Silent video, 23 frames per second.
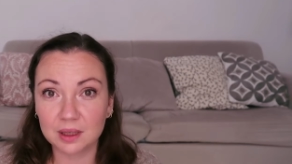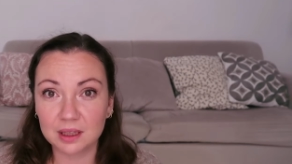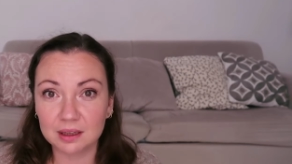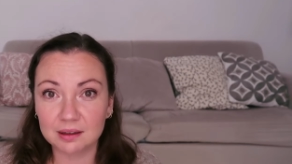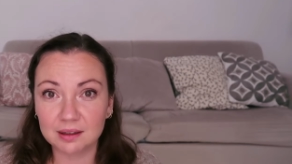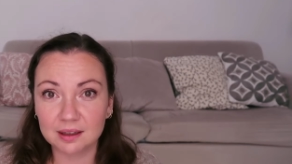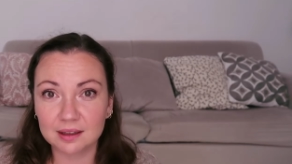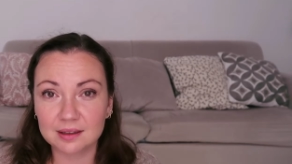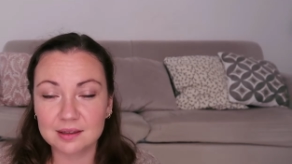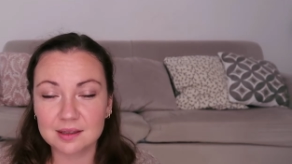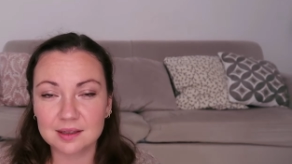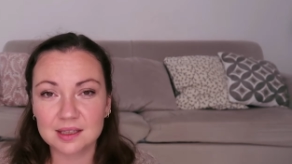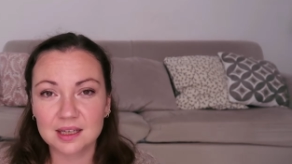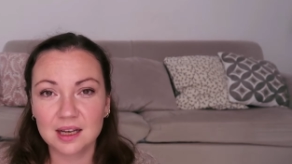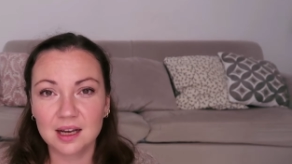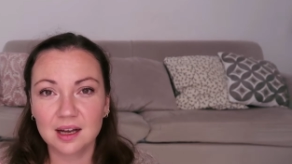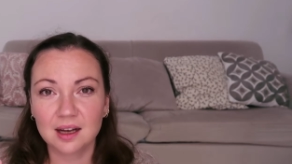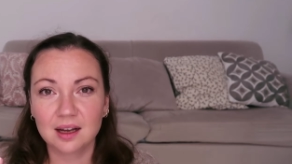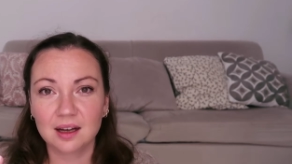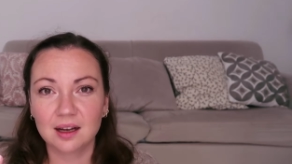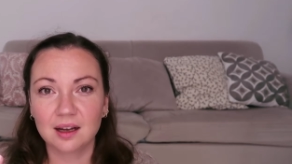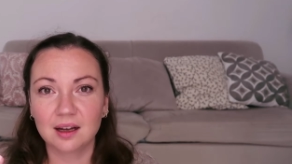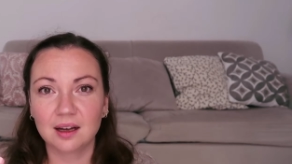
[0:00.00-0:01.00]
meetings,
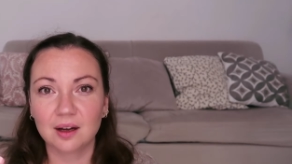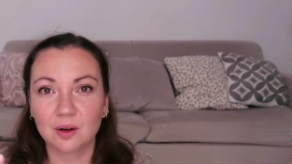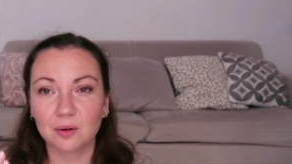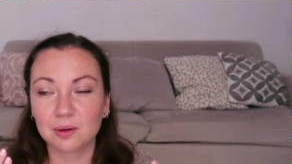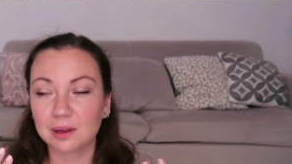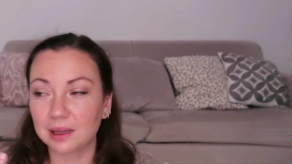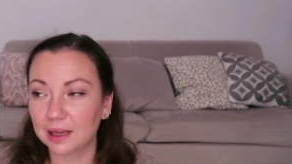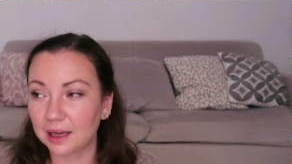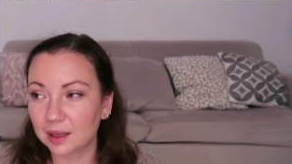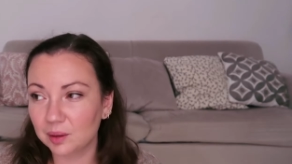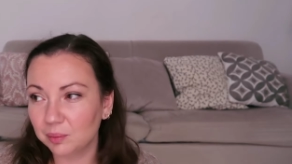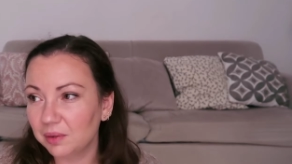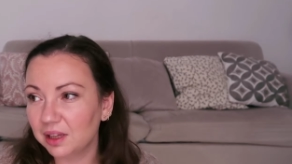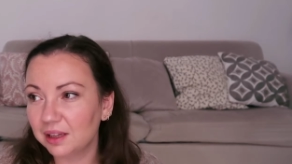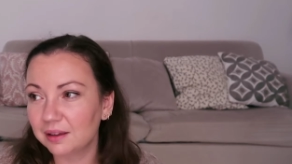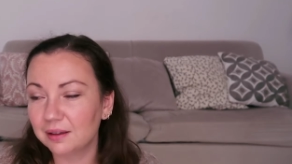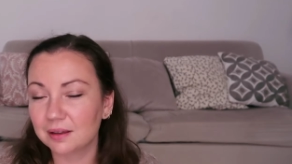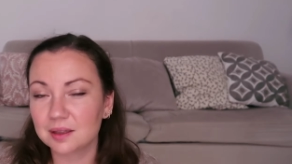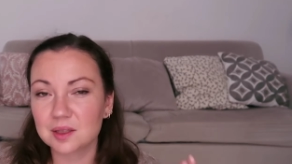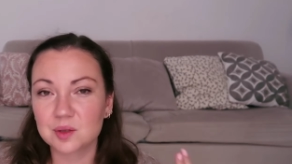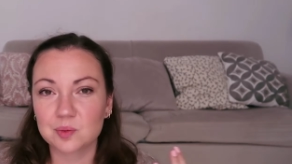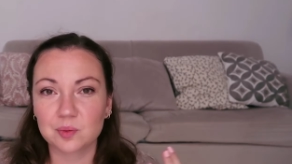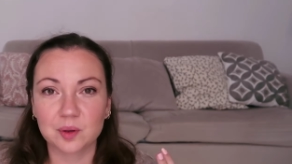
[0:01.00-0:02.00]
online
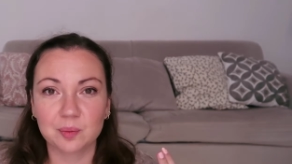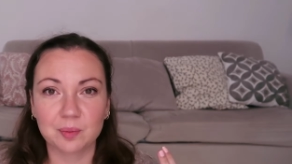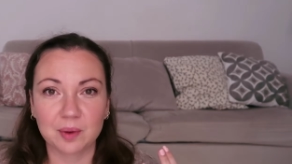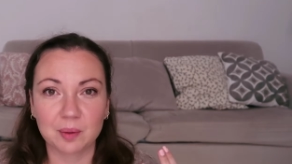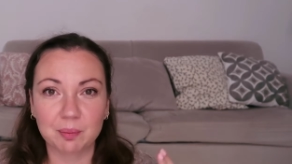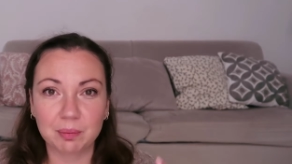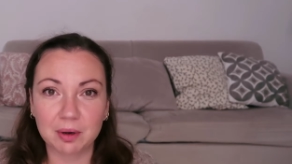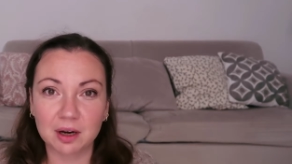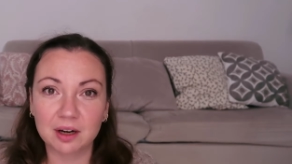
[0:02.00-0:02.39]
meetings with my